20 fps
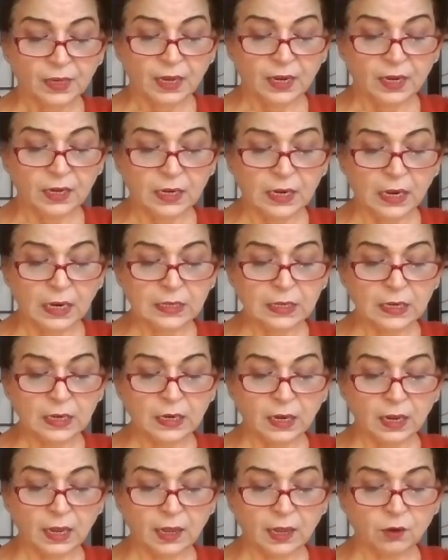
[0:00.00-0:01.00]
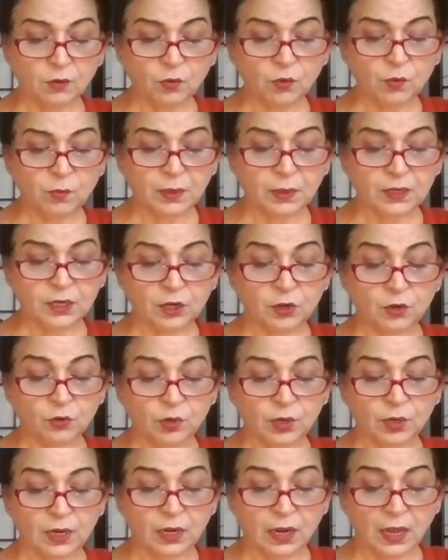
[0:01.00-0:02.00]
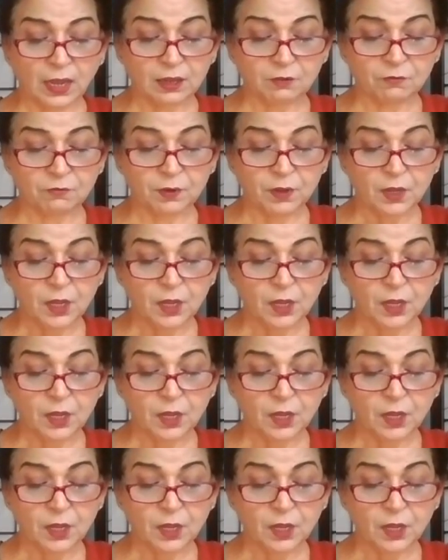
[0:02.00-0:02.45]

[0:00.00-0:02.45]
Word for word: and not an arrow, but it took a life,